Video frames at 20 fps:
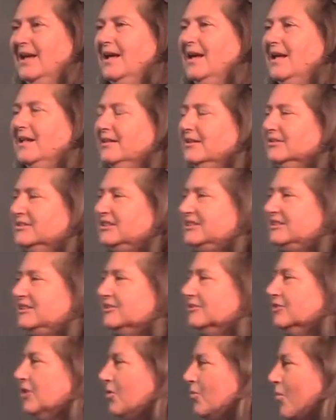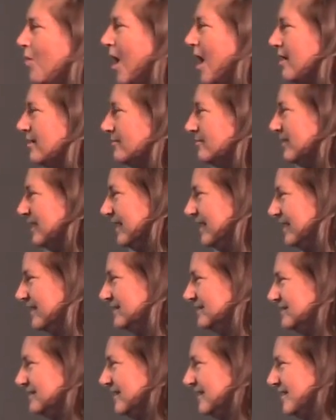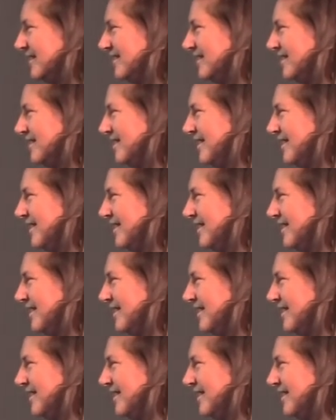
And there's still no water when he gets there.